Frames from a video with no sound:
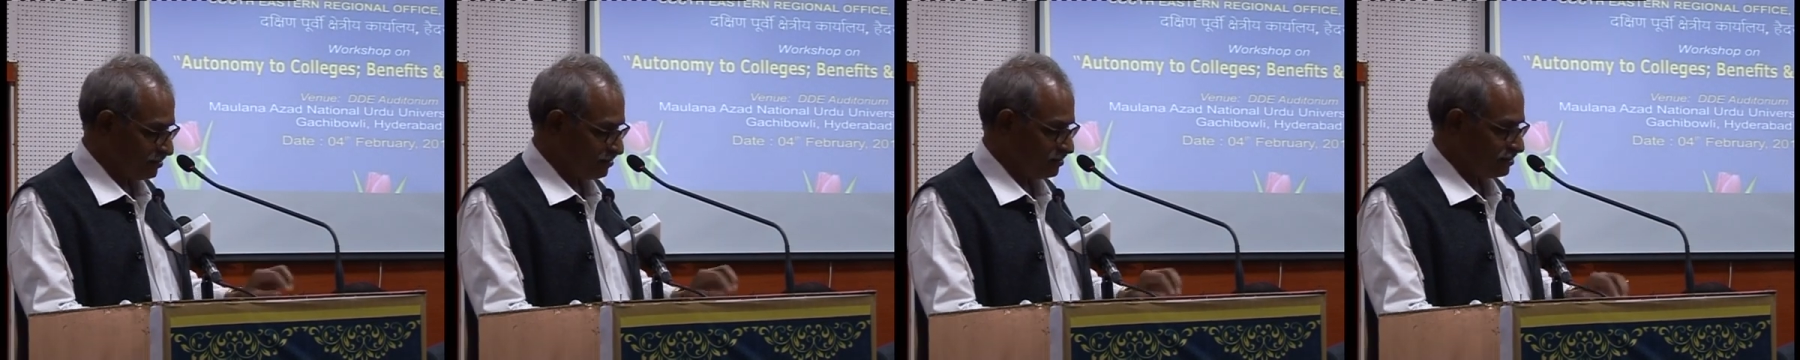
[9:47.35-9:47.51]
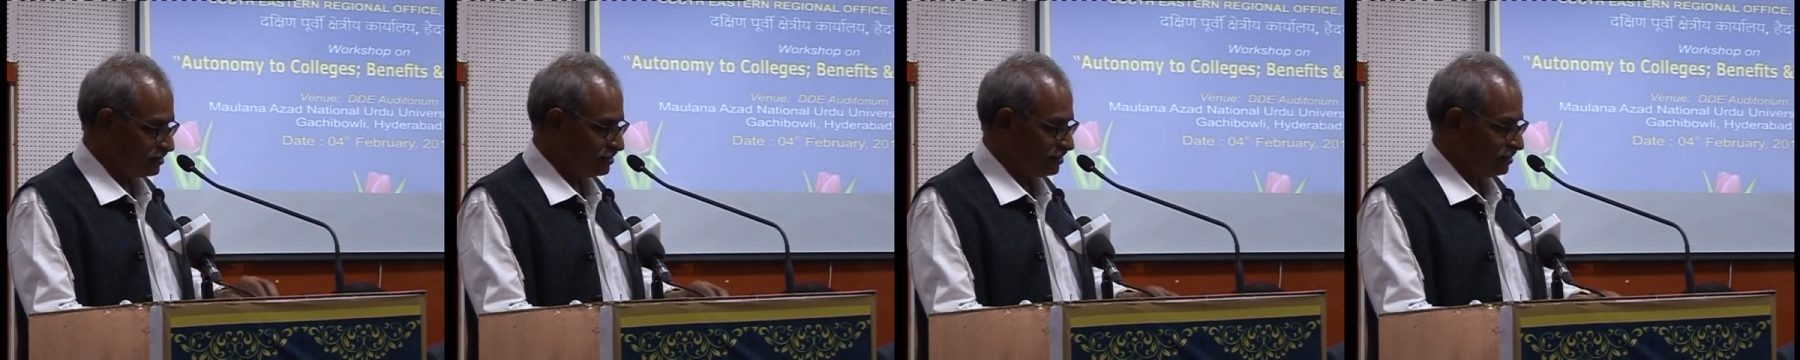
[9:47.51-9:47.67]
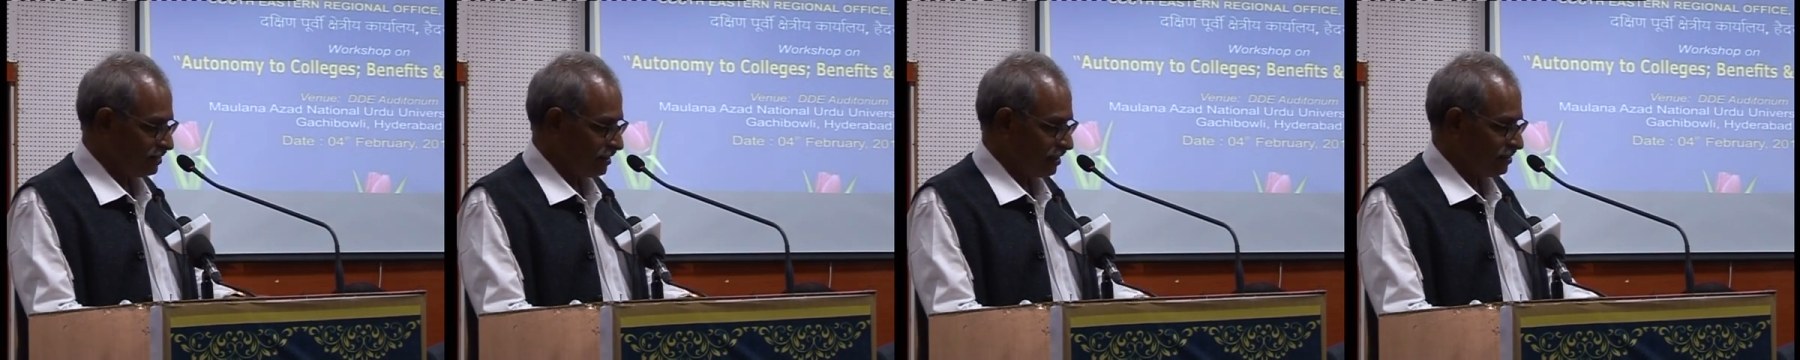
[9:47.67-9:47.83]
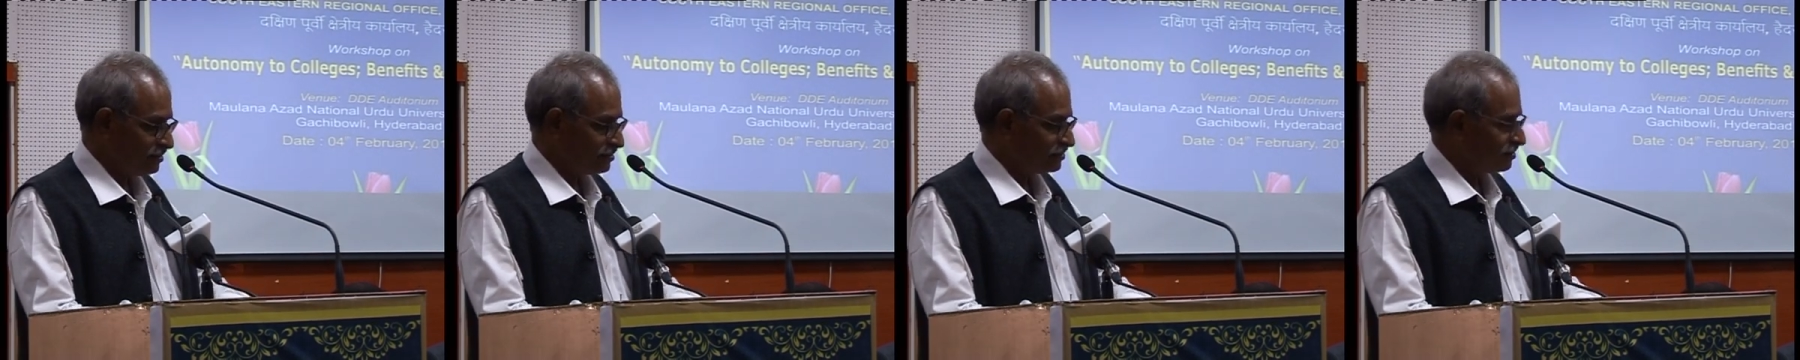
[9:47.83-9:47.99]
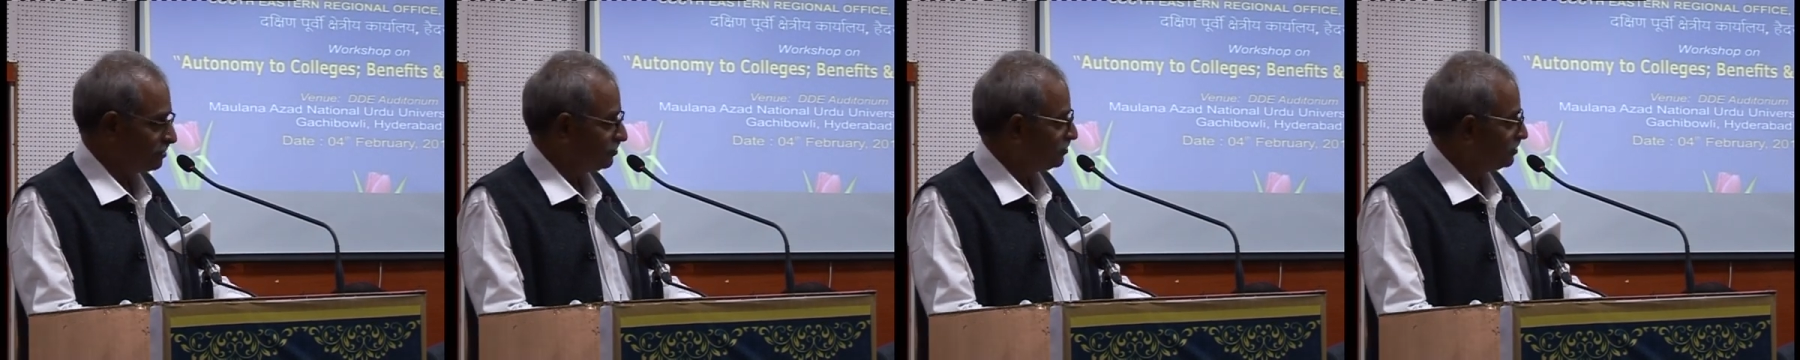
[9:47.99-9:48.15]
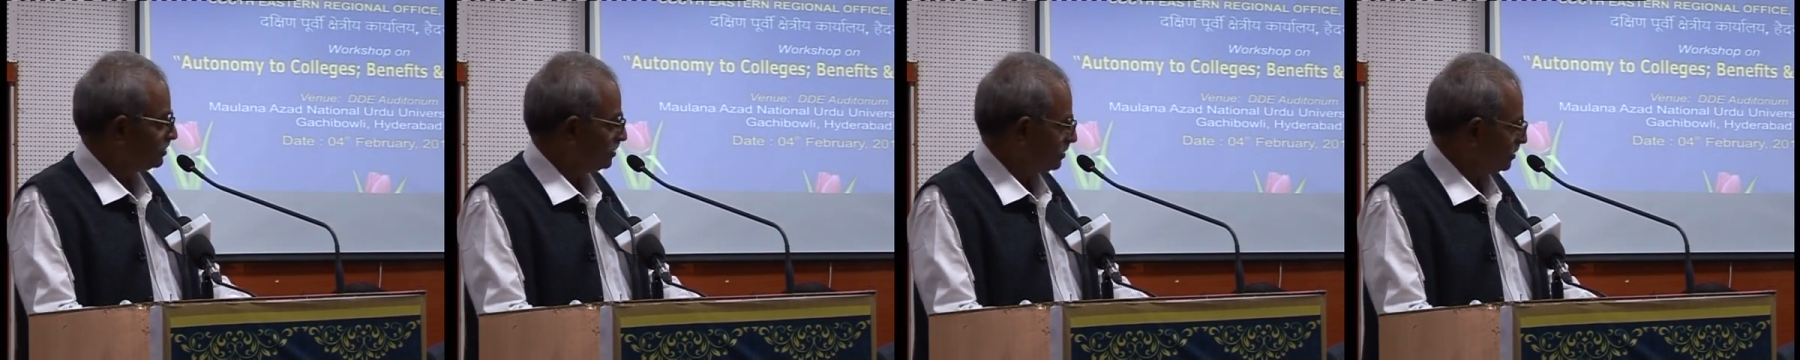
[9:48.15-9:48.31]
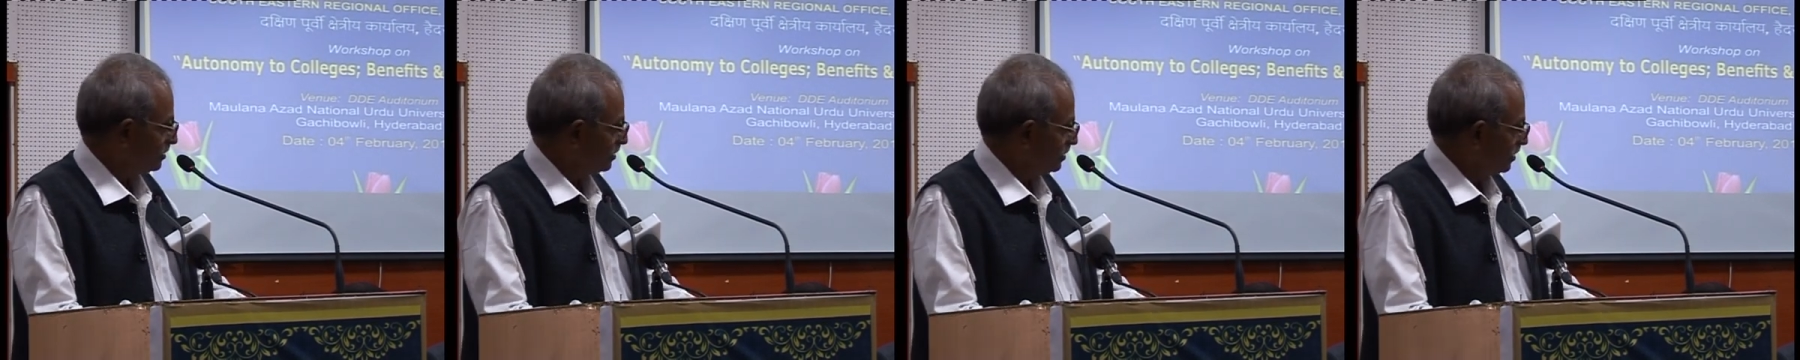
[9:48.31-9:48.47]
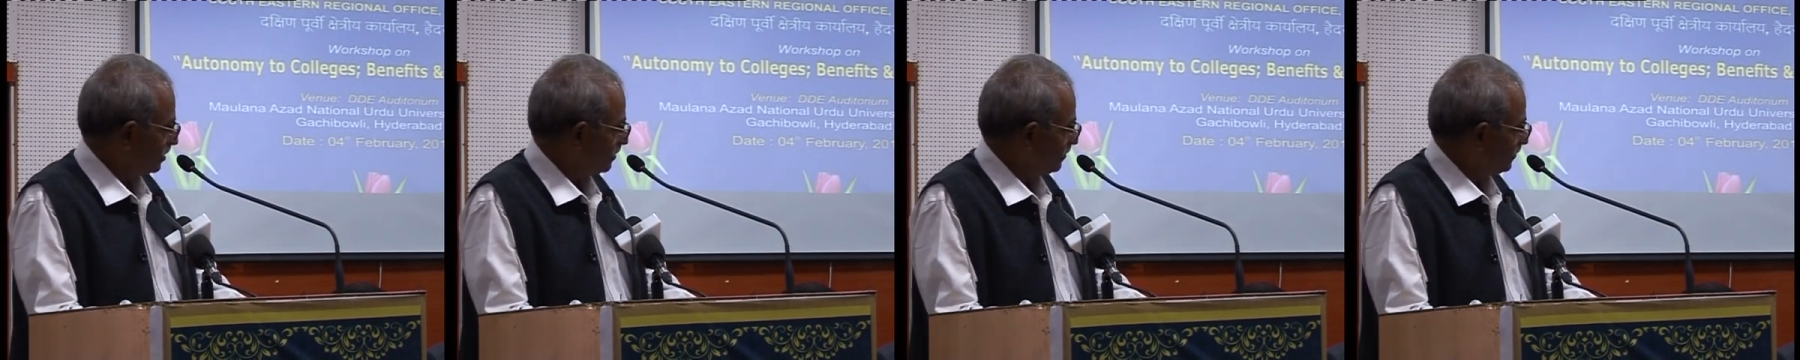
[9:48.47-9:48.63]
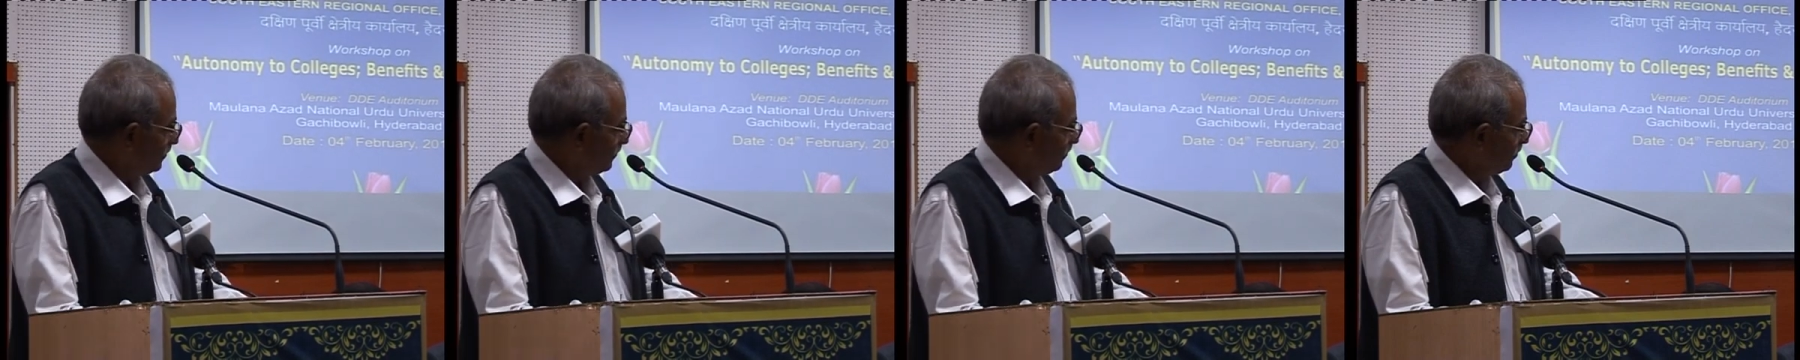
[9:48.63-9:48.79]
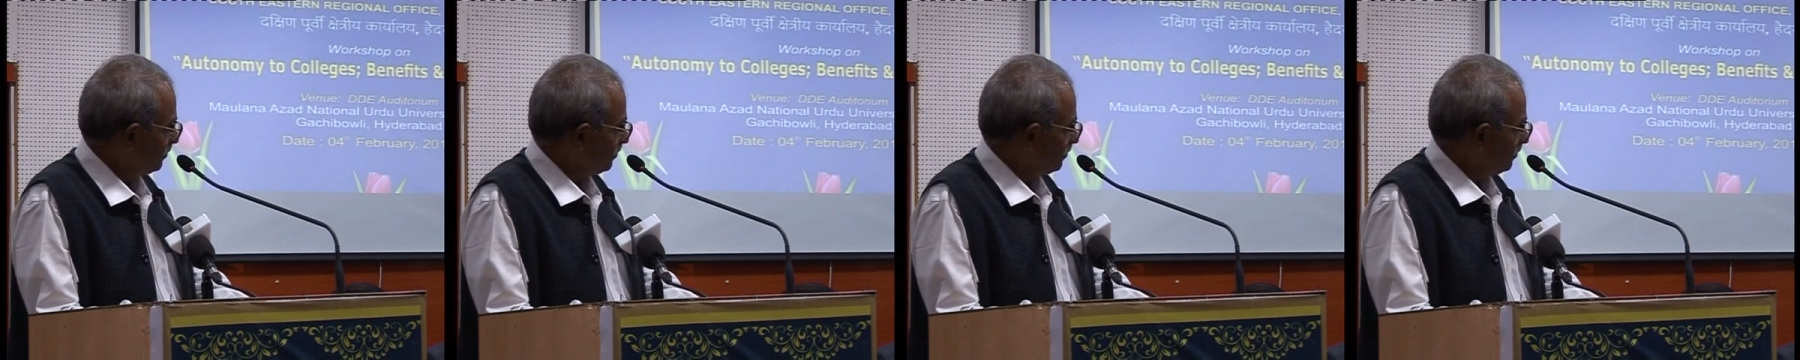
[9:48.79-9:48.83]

University Grants Commission, sir.